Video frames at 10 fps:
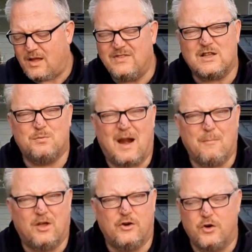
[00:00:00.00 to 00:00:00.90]
that's what
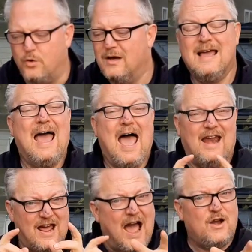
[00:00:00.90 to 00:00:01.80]
I'm gonna do.
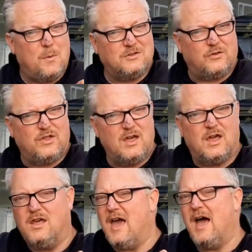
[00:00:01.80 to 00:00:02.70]
And I know what you're
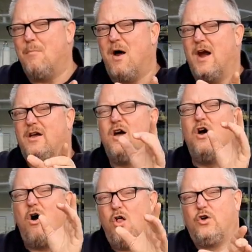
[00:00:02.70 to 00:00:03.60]
thinking, yeah Mark,
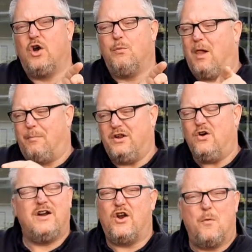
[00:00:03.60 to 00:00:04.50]
all good and well, but
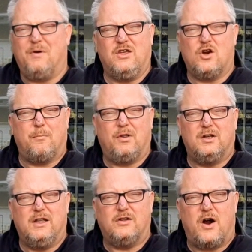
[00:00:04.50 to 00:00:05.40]
you're not opening your
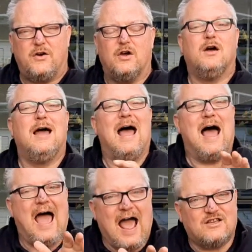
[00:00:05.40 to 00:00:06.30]
bottle either, are you?
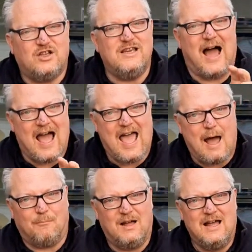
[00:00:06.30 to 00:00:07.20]
Actually, I
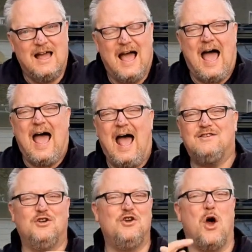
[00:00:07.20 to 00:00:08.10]
am.
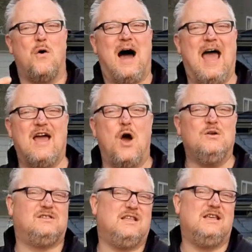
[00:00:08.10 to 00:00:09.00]
As you know, I
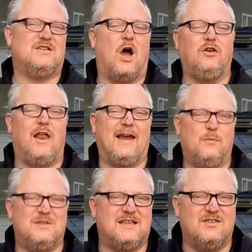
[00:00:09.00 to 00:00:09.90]
host these
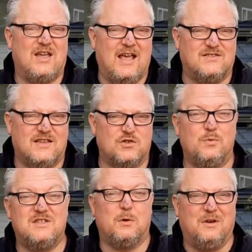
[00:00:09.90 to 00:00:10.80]
online whiskey tastings,
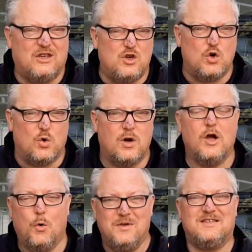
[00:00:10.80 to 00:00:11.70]
Whiskey with a Q,
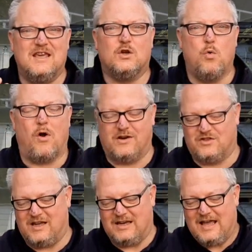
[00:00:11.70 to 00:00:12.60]
Whiskey in
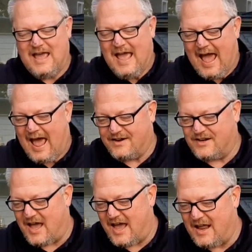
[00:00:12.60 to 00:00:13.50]
Quarantine, and
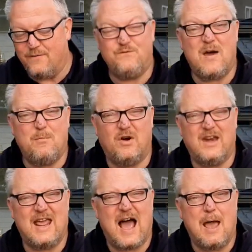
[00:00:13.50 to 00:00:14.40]
in
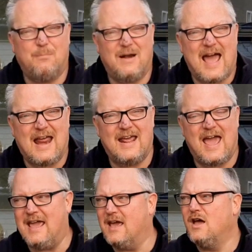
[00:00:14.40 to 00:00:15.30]
February I plan
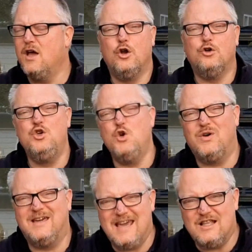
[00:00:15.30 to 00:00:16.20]
a
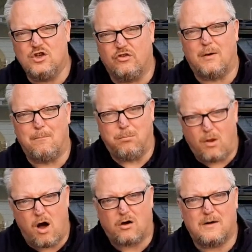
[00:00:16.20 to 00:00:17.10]
New Kids on the
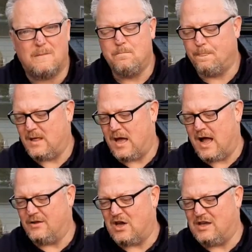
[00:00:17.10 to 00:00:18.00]
Block
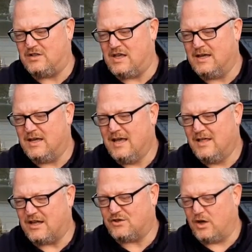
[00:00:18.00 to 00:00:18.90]
tasting.
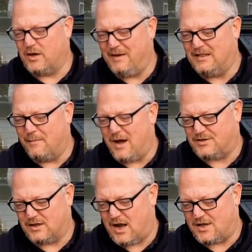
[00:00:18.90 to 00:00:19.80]
That's going to be the
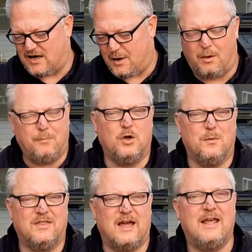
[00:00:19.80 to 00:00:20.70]
masterclass that I will be
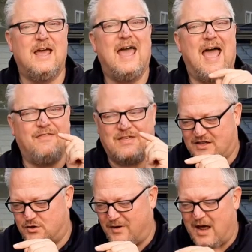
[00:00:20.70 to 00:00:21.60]
doing then, and
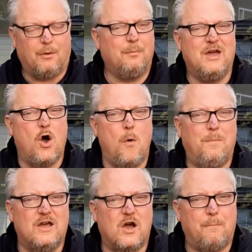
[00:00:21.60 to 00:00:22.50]
that's when I will be
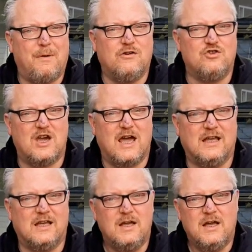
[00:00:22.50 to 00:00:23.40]
opening up and
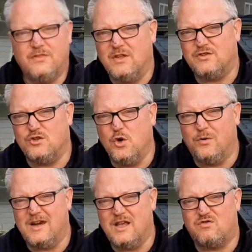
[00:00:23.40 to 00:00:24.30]
sharing this new
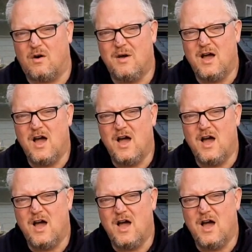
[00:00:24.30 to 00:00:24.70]
release from